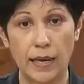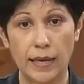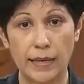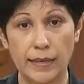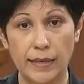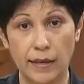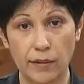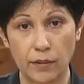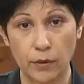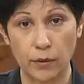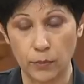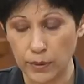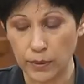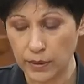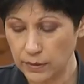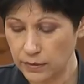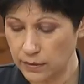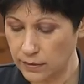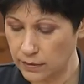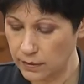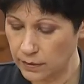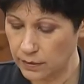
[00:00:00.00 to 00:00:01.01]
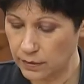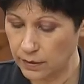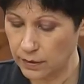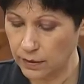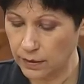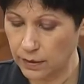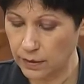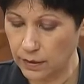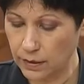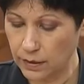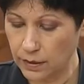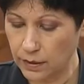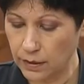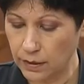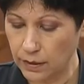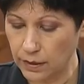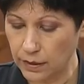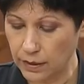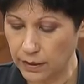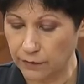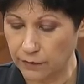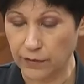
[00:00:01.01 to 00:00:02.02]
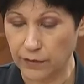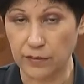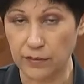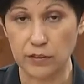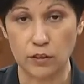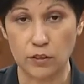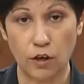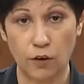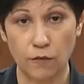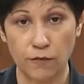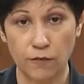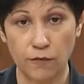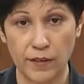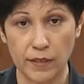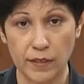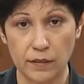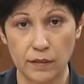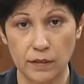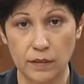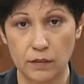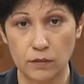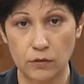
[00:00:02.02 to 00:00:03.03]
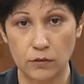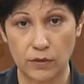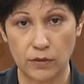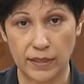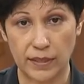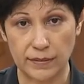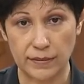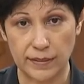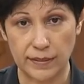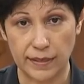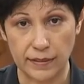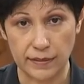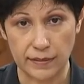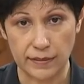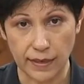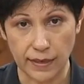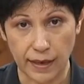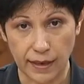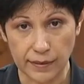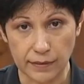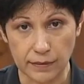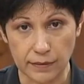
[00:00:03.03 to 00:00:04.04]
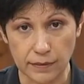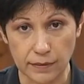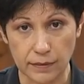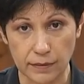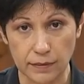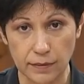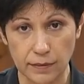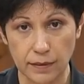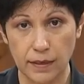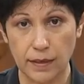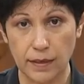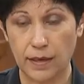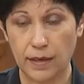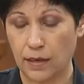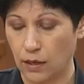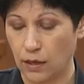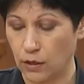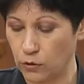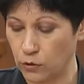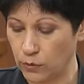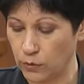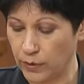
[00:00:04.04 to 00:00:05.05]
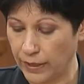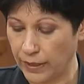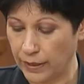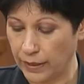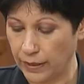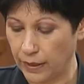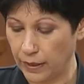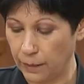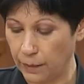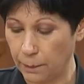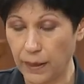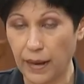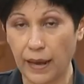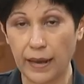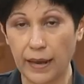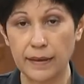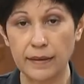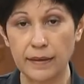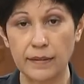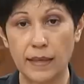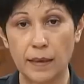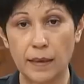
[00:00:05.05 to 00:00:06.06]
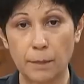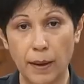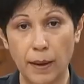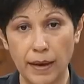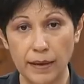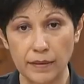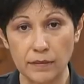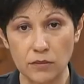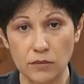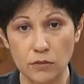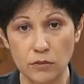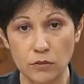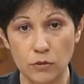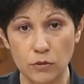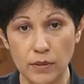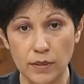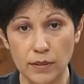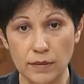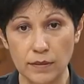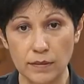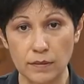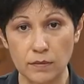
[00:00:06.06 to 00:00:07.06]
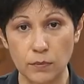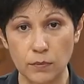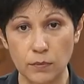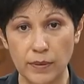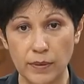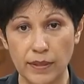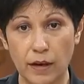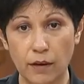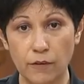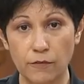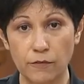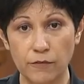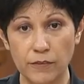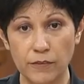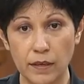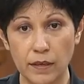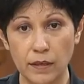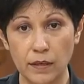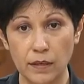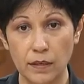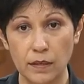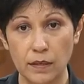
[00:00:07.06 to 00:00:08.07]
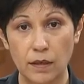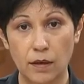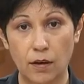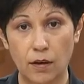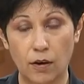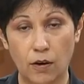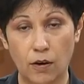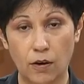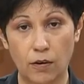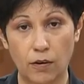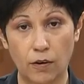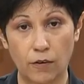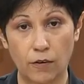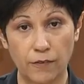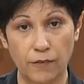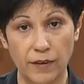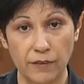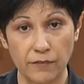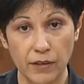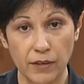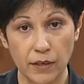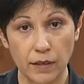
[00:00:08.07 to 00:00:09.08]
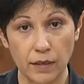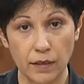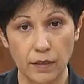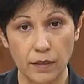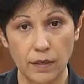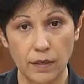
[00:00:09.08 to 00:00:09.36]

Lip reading: In other words, if there is a conflict, do they stand aside? Do they apply their minds to this without fear or favor?